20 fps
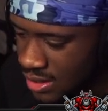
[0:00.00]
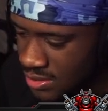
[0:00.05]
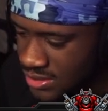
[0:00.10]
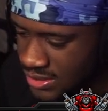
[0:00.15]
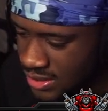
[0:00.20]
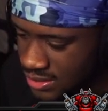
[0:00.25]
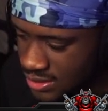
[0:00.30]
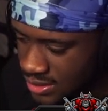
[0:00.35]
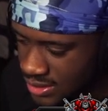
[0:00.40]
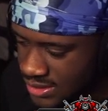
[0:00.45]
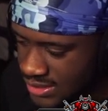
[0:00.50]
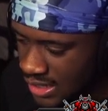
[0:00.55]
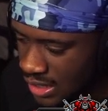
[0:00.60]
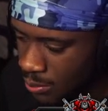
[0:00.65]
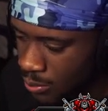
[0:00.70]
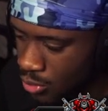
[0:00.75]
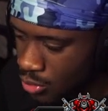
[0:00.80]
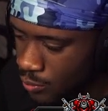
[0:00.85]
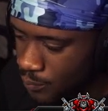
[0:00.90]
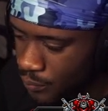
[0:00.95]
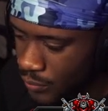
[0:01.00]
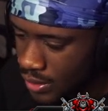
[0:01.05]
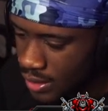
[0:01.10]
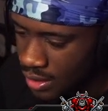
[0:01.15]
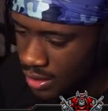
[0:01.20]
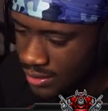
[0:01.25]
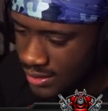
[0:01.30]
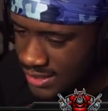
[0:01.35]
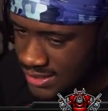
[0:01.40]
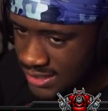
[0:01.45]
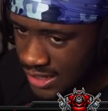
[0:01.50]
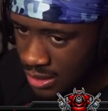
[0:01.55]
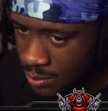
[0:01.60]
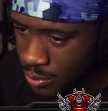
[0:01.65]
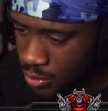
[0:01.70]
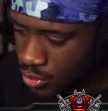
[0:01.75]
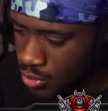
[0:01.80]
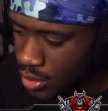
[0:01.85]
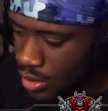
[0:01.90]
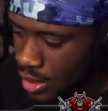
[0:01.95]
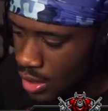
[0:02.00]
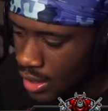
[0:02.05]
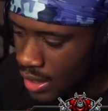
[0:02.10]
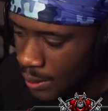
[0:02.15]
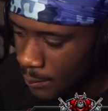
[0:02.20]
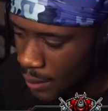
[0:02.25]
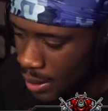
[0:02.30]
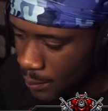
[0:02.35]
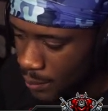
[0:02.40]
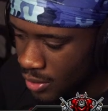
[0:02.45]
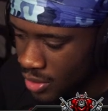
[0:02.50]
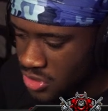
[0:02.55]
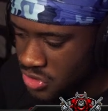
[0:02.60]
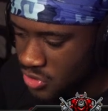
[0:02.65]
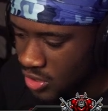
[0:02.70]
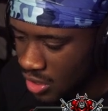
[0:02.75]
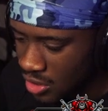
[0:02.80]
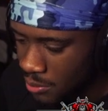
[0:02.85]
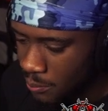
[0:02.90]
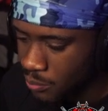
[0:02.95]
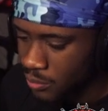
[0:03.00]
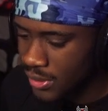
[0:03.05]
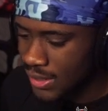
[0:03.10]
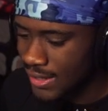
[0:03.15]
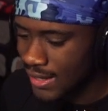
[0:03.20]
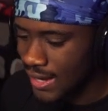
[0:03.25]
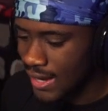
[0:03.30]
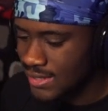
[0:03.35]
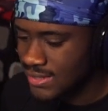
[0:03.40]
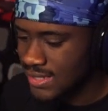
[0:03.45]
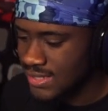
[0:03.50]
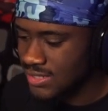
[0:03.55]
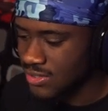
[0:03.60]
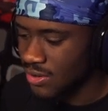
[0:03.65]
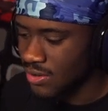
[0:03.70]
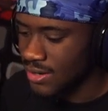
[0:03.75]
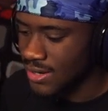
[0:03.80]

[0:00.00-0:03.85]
set to disabled, and my parachute autoplay, guys, is on